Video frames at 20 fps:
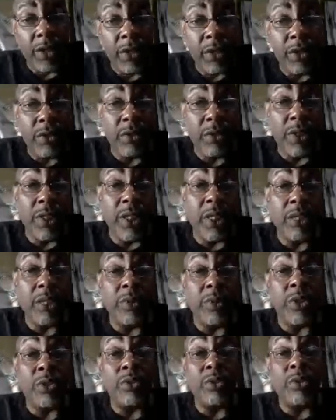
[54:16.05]
to you and dealing
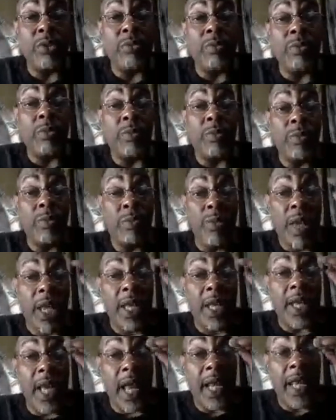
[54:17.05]
with you may
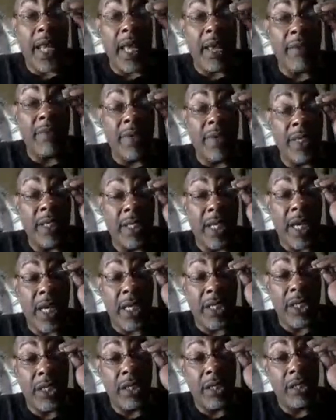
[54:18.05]
not have
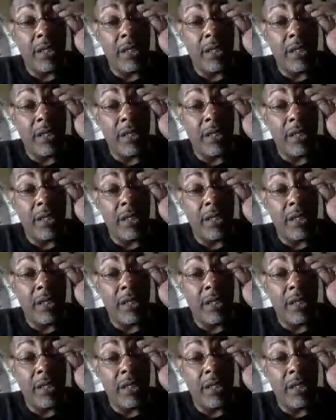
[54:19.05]
education,